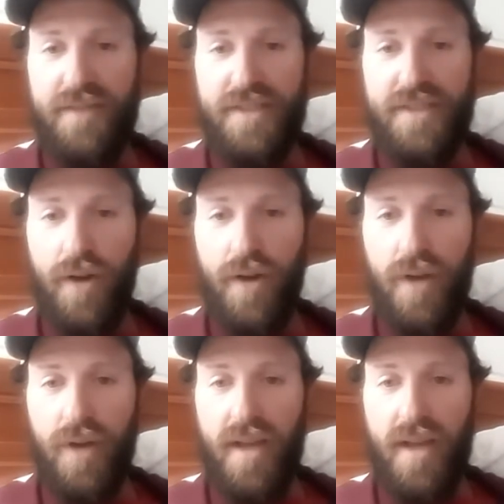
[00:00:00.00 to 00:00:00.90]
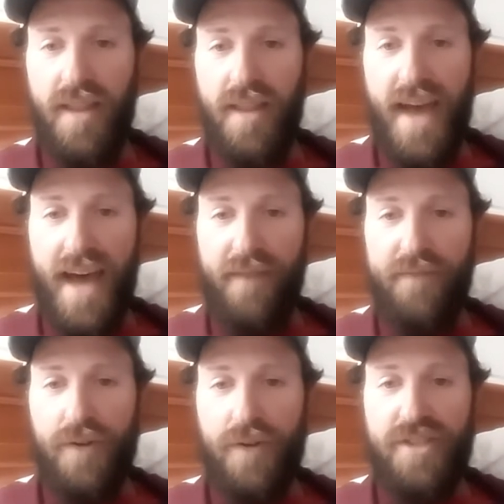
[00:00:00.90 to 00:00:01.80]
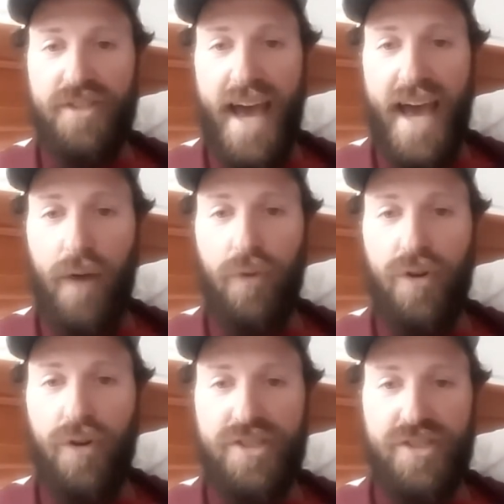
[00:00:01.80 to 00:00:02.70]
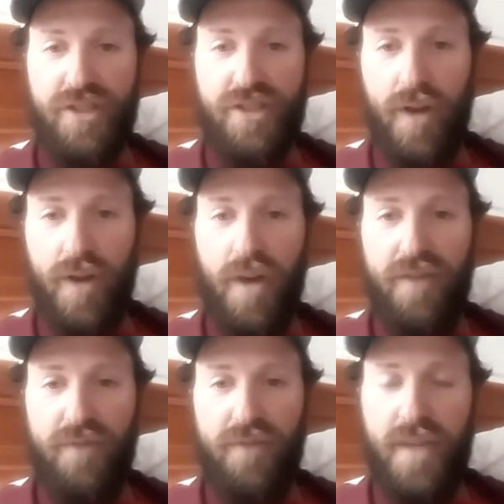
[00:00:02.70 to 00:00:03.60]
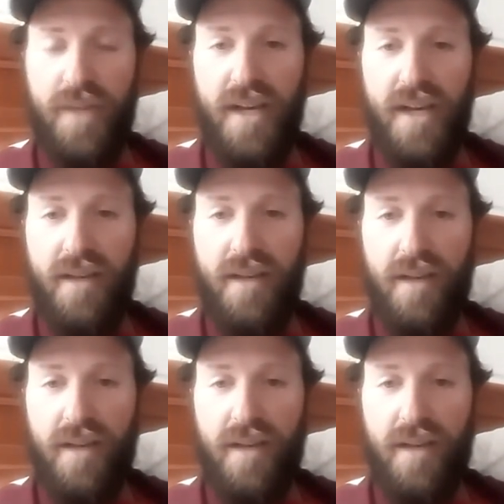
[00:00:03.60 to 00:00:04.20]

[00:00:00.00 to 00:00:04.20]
So that first hour is just a great way for me to,